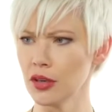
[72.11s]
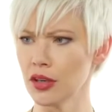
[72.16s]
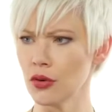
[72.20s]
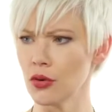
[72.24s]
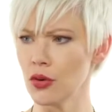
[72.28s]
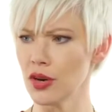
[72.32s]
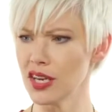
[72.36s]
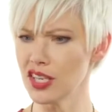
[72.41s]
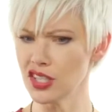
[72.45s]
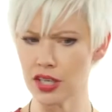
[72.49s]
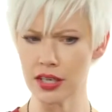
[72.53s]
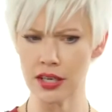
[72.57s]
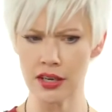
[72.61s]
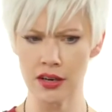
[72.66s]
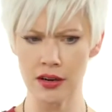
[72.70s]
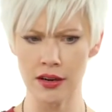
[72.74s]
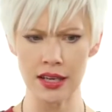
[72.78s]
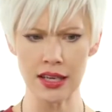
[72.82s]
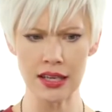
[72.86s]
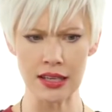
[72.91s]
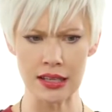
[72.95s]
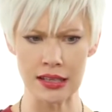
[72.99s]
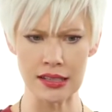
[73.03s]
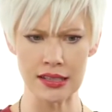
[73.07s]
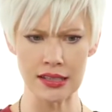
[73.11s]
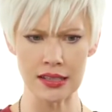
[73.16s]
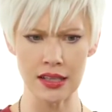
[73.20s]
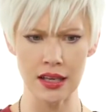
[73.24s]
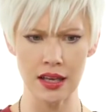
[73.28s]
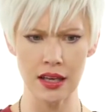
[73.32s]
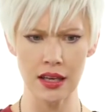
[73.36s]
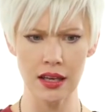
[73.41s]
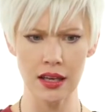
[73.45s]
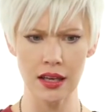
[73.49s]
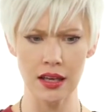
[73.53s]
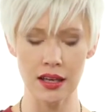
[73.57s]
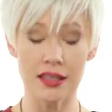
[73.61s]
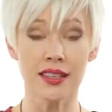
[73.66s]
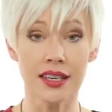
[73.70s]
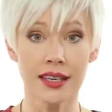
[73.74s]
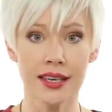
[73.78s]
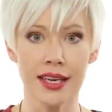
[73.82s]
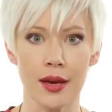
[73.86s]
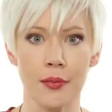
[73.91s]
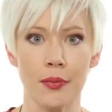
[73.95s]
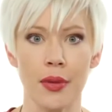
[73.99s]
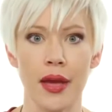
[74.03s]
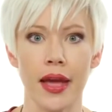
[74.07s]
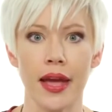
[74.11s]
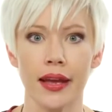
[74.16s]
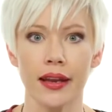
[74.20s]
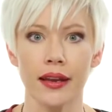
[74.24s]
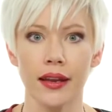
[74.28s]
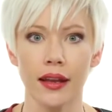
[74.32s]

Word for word: common equation here is you get